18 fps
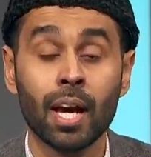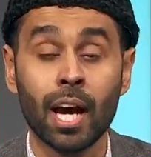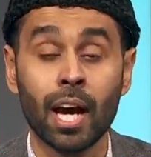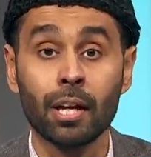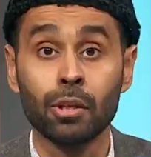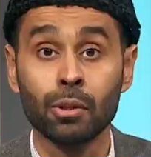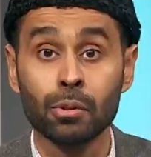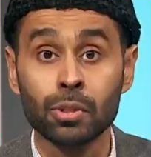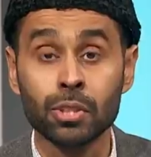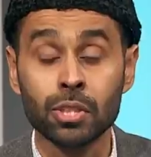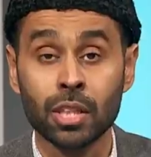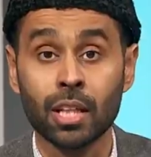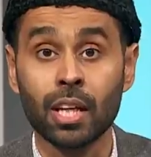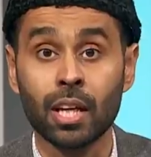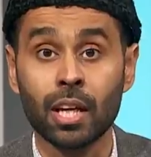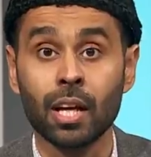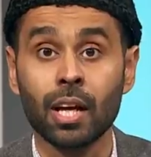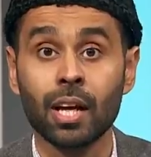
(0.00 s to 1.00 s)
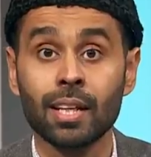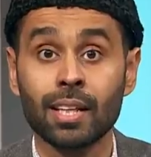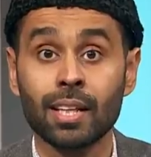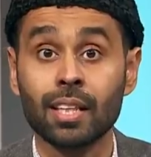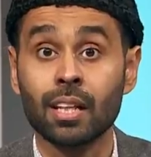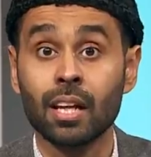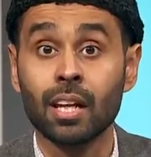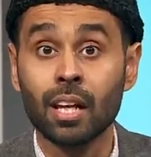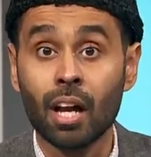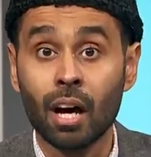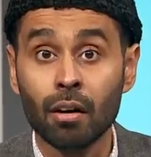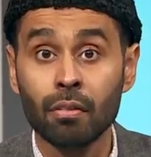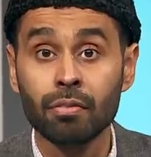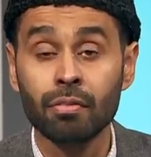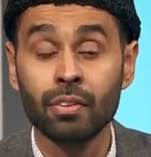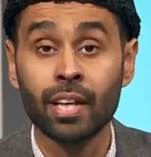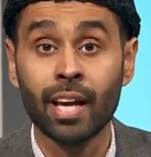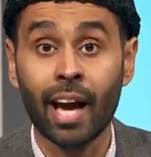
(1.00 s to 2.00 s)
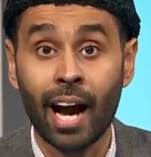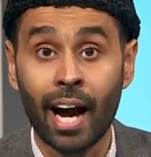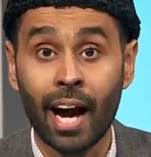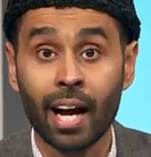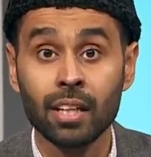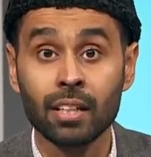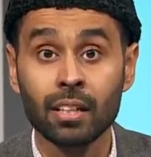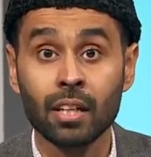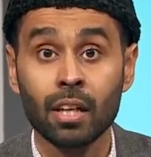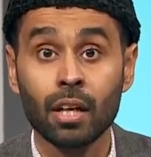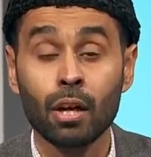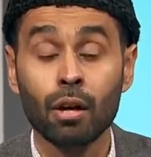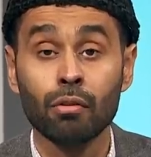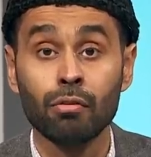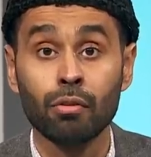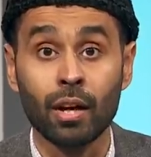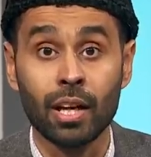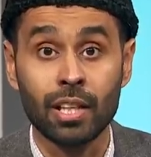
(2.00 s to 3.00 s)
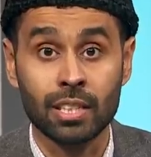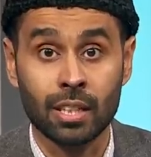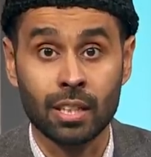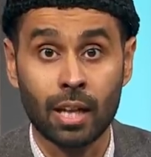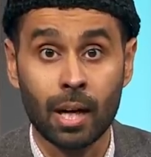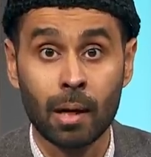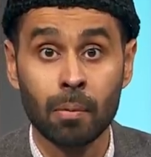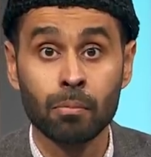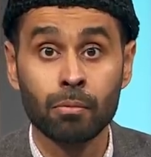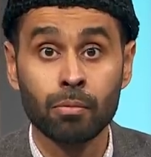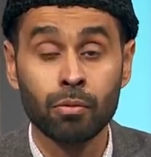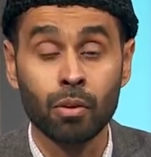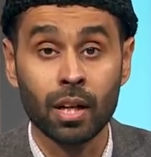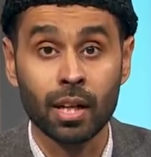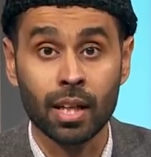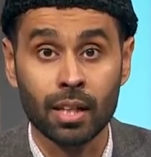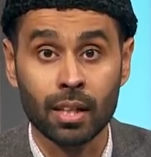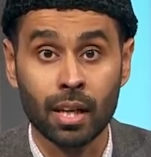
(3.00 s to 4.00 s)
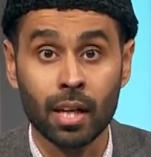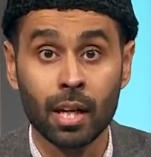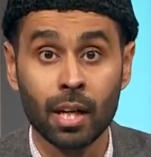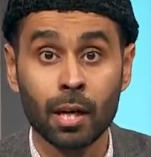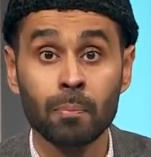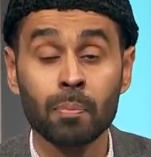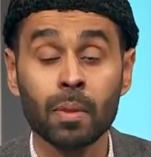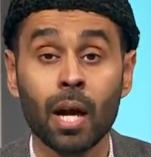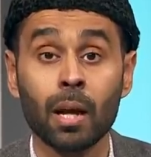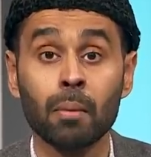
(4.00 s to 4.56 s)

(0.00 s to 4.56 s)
and you will see that the love he had for Islam, for Allah Ta'ala,